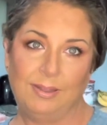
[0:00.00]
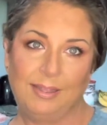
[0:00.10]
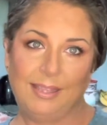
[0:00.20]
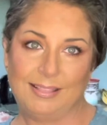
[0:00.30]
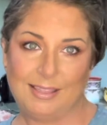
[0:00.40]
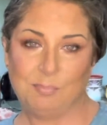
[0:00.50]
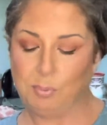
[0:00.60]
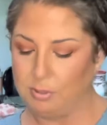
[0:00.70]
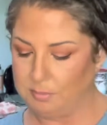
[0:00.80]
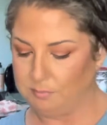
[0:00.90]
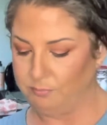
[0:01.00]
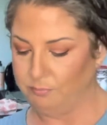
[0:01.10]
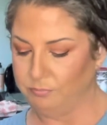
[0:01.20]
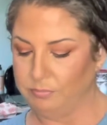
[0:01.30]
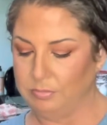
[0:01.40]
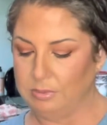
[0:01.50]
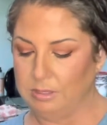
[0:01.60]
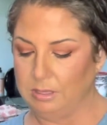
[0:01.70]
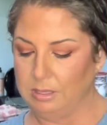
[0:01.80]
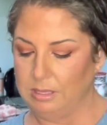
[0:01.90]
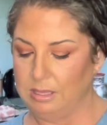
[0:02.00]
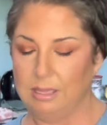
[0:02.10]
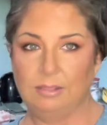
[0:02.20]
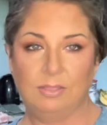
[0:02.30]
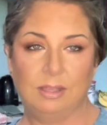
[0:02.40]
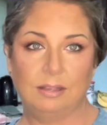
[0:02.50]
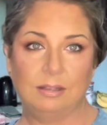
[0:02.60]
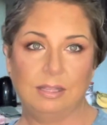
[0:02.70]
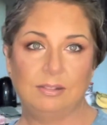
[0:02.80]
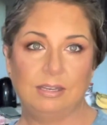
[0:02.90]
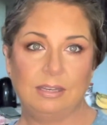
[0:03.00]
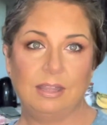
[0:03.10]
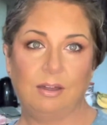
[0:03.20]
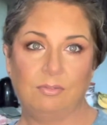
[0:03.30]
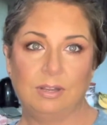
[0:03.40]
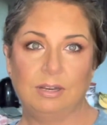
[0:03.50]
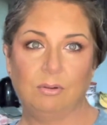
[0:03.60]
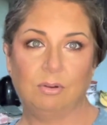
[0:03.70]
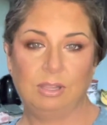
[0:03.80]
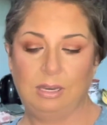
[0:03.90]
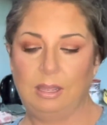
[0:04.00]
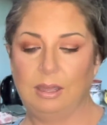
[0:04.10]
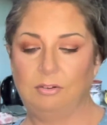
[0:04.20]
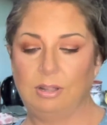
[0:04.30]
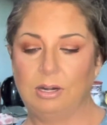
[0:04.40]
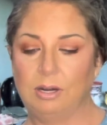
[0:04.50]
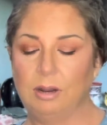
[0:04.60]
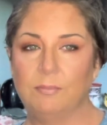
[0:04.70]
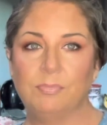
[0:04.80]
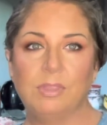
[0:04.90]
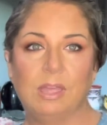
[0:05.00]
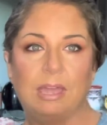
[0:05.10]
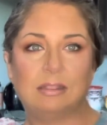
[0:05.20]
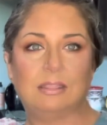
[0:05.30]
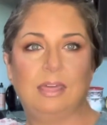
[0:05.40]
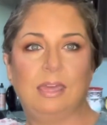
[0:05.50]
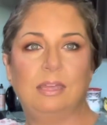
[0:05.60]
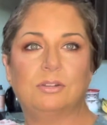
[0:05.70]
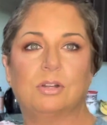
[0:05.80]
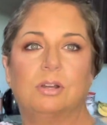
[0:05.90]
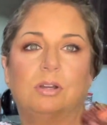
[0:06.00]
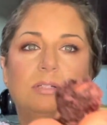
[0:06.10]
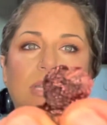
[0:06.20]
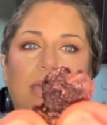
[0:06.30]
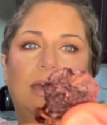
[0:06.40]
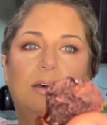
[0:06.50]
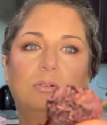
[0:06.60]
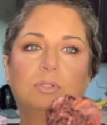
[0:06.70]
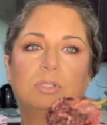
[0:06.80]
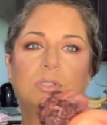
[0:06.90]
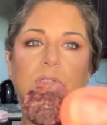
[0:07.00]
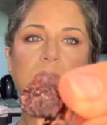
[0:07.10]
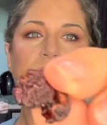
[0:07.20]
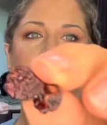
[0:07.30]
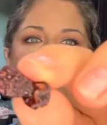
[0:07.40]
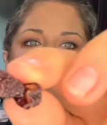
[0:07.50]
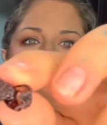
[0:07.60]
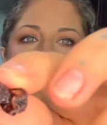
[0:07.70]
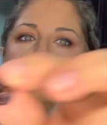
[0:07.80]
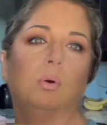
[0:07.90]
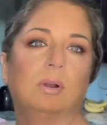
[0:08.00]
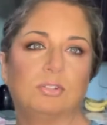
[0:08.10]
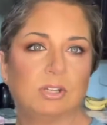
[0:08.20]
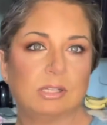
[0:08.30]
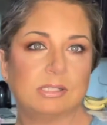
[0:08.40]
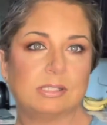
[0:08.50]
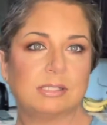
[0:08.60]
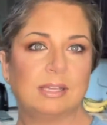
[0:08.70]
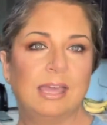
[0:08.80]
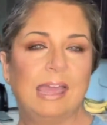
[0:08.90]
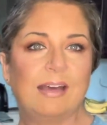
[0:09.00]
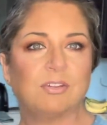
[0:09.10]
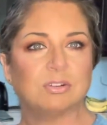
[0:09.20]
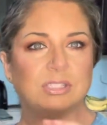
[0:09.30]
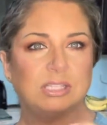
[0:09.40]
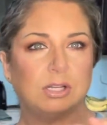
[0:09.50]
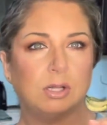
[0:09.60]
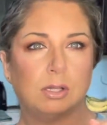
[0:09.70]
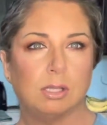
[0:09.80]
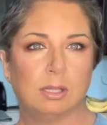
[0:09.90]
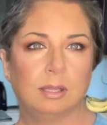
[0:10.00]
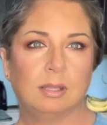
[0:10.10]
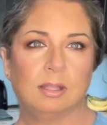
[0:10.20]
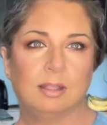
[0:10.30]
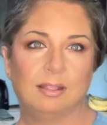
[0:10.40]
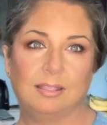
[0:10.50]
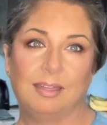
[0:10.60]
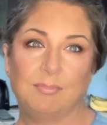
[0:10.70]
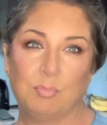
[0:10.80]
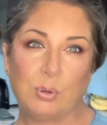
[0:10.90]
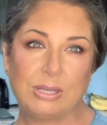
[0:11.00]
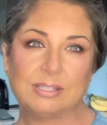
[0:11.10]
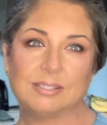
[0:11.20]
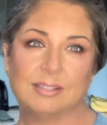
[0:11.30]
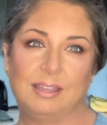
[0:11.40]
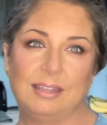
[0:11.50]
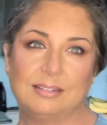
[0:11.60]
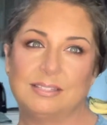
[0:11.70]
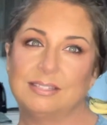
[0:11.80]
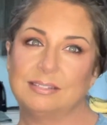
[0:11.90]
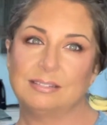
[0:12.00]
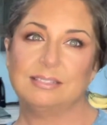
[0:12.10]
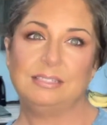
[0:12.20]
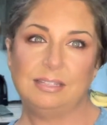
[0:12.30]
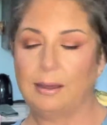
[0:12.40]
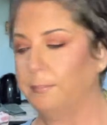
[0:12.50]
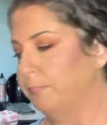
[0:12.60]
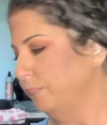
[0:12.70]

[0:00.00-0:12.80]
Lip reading: and then put them in the oven or the dehydrator, and they turned out gorgeous. And they're still like moist and yum.